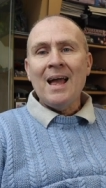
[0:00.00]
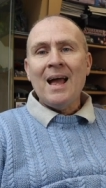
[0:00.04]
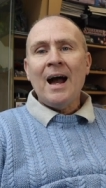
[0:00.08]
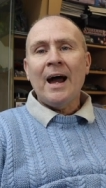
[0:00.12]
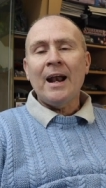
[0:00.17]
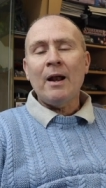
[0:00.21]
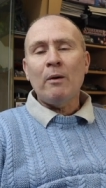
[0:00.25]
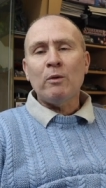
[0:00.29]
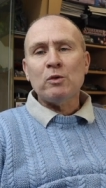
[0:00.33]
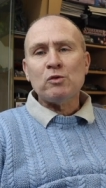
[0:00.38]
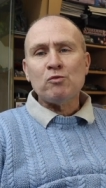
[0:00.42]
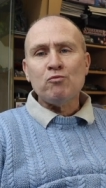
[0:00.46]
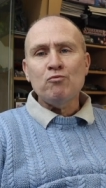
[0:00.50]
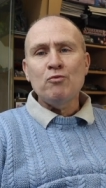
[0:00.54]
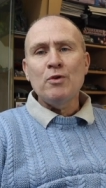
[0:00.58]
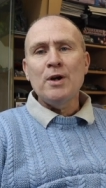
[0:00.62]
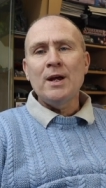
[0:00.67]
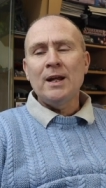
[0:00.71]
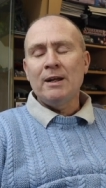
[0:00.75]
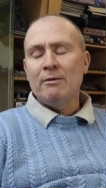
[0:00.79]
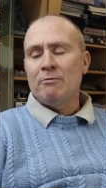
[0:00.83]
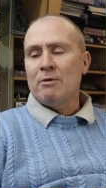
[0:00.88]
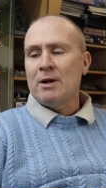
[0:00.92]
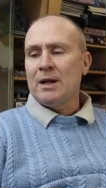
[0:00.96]
and I was
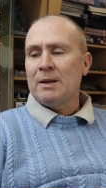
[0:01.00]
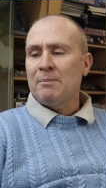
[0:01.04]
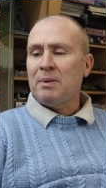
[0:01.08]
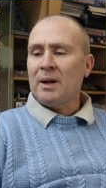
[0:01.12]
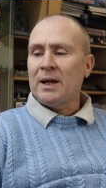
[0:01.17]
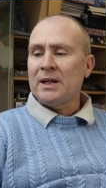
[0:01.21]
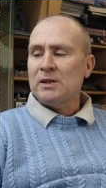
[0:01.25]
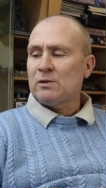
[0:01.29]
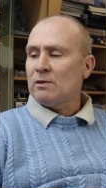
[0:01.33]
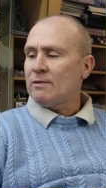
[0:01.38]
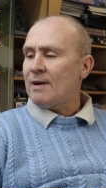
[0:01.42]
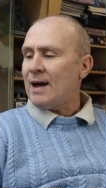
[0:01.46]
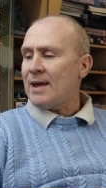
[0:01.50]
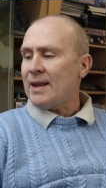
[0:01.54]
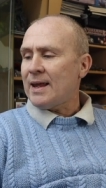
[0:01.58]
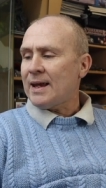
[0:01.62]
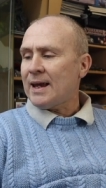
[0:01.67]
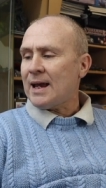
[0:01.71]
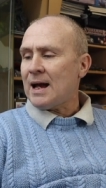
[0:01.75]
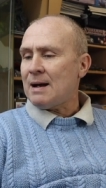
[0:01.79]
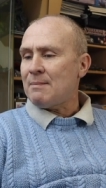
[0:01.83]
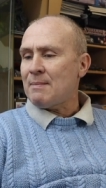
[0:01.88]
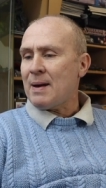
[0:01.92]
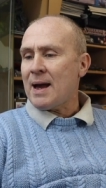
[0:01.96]
really really pleased with how they
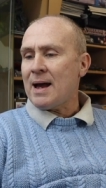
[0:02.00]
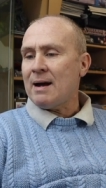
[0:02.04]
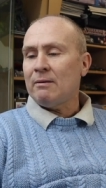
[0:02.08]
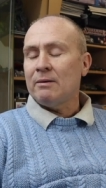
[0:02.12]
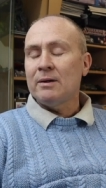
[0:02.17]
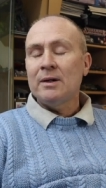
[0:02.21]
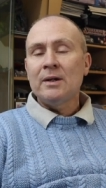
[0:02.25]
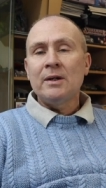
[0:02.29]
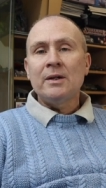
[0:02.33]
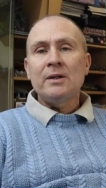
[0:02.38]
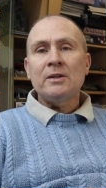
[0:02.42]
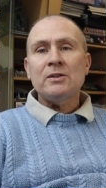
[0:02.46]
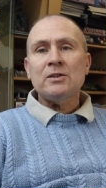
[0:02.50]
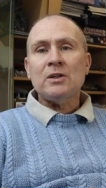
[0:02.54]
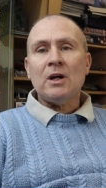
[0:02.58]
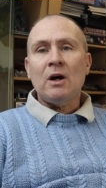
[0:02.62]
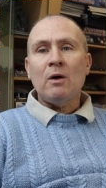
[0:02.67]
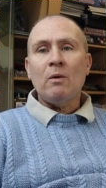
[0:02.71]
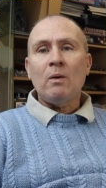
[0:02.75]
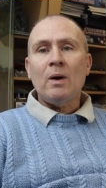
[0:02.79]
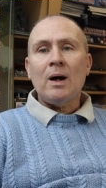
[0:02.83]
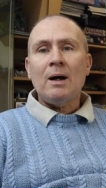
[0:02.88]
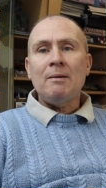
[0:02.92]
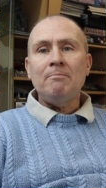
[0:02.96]
come out
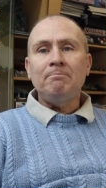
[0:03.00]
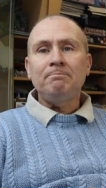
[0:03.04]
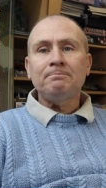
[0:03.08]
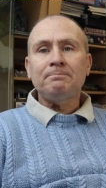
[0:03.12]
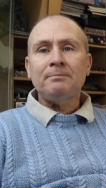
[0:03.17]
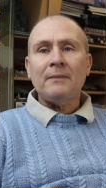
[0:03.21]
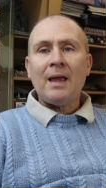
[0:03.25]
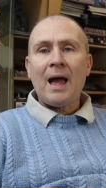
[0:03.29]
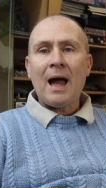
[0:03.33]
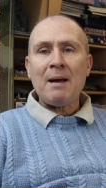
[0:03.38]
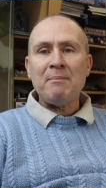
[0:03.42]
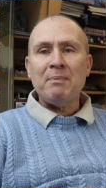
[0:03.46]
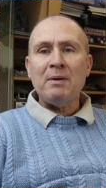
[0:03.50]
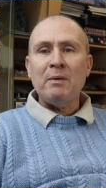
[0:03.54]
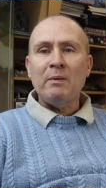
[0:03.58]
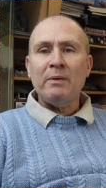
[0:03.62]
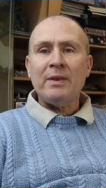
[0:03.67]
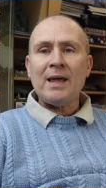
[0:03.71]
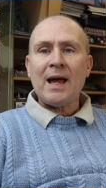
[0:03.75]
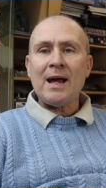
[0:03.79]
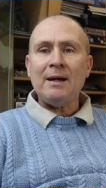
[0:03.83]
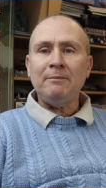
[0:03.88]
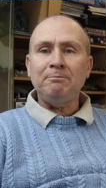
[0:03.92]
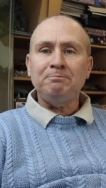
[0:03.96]
so um, happy
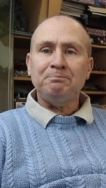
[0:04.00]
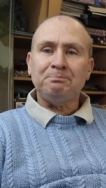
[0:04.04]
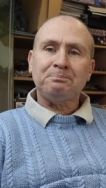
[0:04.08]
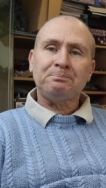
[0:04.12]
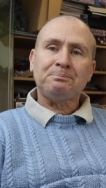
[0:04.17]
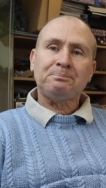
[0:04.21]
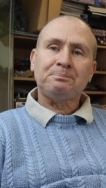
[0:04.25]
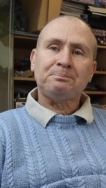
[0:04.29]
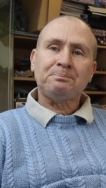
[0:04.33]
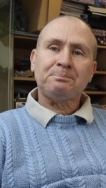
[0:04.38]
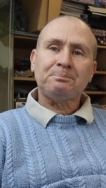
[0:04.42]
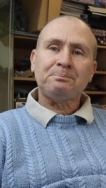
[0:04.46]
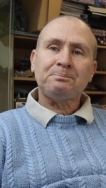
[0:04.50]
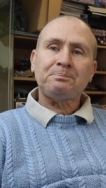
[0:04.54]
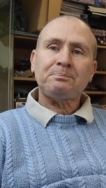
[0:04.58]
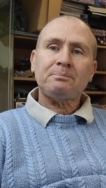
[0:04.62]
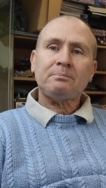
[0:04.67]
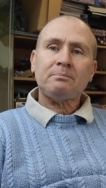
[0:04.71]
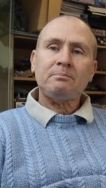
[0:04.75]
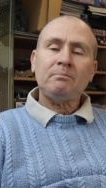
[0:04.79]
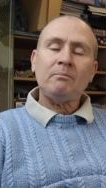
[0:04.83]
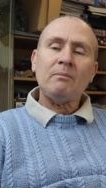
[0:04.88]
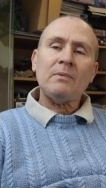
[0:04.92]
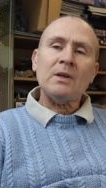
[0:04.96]
with that
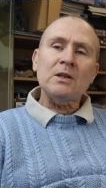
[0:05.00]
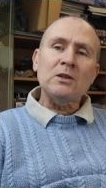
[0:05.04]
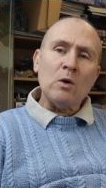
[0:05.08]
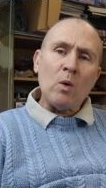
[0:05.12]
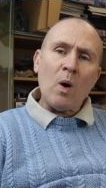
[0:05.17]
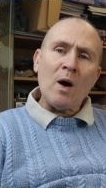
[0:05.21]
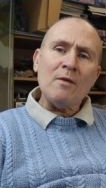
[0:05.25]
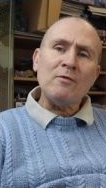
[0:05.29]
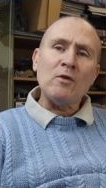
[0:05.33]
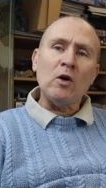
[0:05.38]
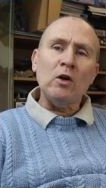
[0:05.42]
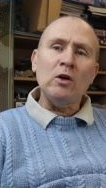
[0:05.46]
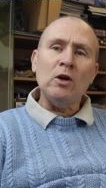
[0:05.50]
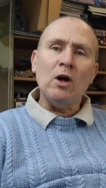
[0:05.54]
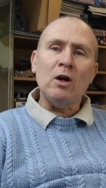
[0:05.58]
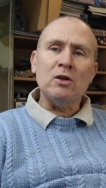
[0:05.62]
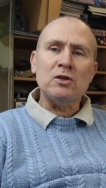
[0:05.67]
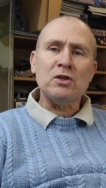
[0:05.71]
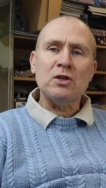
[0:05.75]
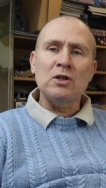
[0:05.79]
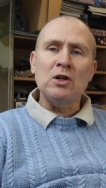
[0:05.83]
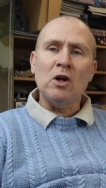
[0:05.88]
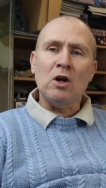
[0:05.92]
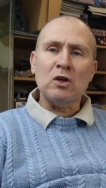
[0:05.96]
so I've got
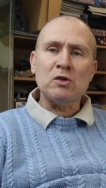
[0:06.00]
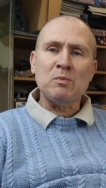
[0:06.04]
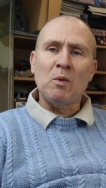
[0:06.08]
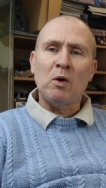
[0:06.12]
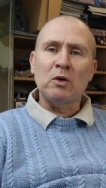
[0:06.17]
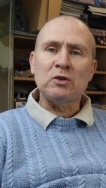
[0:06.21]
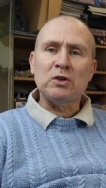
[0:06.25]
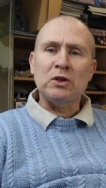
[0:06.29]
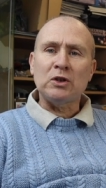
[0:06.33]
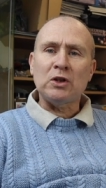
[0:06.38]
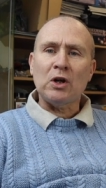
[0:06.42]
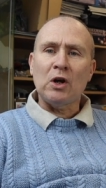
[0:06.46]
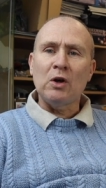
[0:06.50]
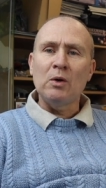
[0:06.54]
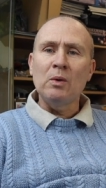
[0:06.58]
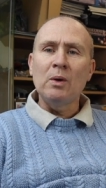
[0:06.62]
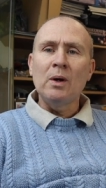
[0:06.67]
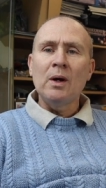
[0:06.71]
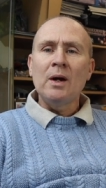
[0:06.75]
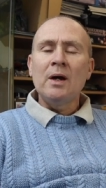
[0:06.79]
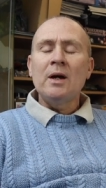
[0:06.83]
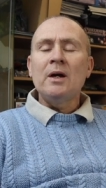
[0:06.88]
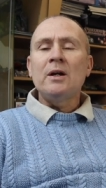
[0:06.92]
lots and lots more to do.